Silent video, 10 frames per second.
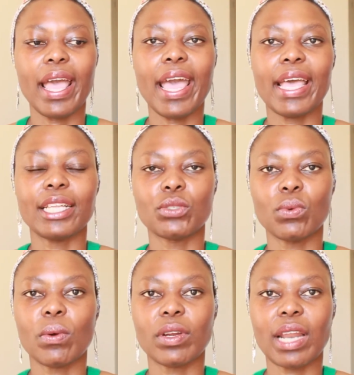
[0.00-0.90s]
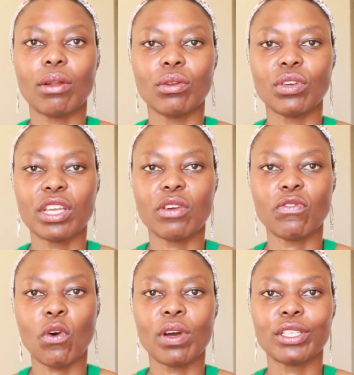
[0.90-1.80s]
and we were now looking
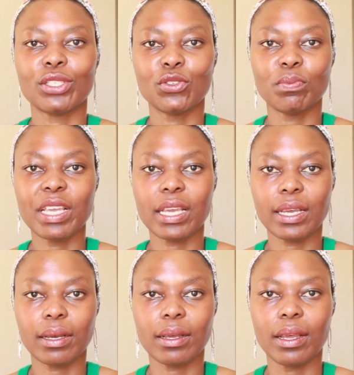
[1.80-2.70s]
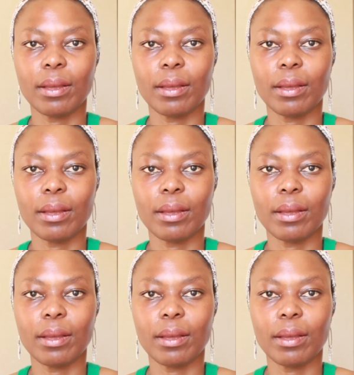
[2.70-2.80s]
forward to being